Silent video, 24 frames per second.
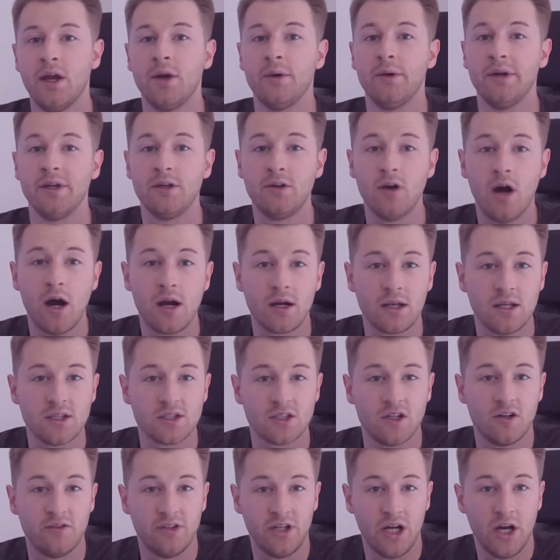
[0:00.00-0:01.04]
regardless
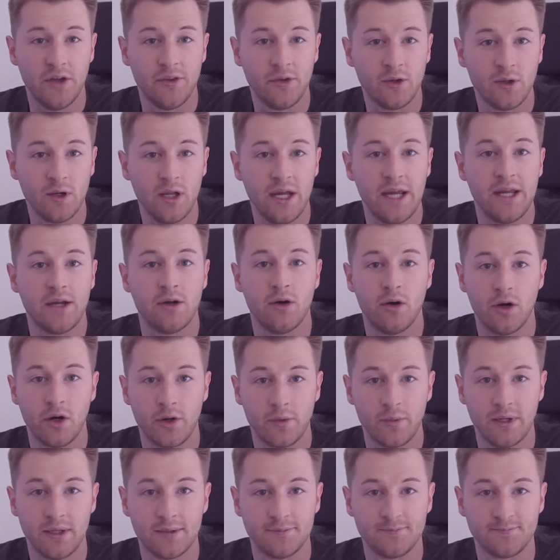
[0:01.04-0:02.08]
of the underlying
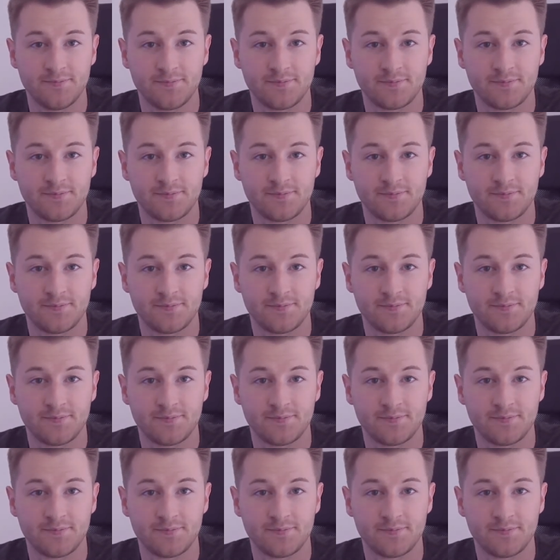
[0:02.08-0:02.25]
hardware.